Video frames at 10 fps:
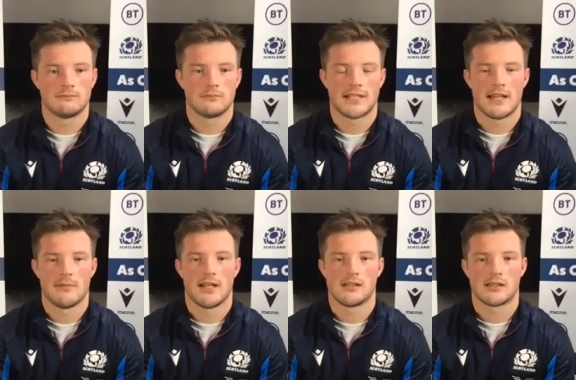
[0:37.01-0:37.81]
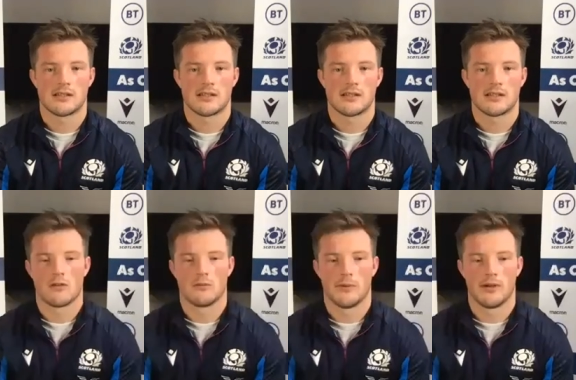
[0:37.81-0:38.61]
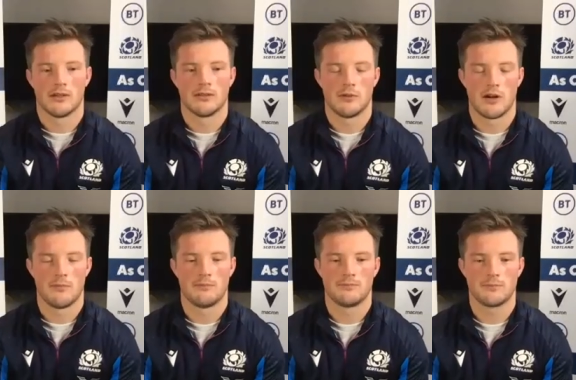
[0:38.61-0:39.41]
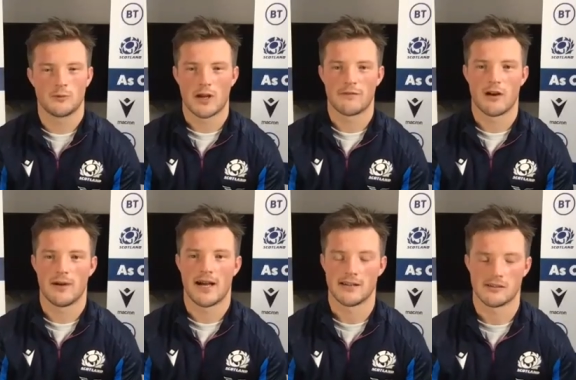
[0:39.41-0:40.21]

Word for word: ten minutes I got on, we were we were quite far behind,